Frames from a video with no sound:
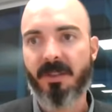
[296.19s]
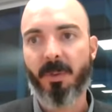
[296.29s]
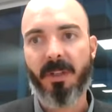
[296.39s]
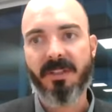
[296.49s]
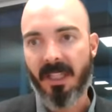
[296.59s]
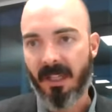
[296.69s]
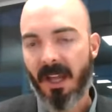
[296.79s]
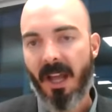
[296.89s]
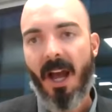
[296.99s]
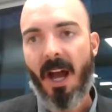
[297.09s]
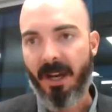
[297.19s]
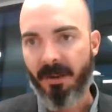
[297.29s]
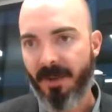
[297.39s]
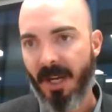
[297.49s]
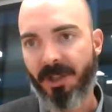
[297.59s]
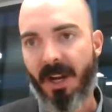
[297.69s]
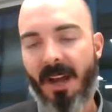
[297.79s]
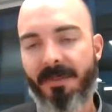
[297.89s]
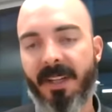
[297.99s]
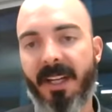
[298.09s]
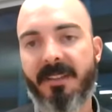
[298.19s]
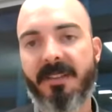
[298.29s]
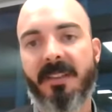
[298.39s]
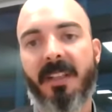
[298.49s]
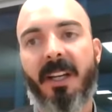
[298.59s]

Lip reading: where you're seeing higher fracture half lengths.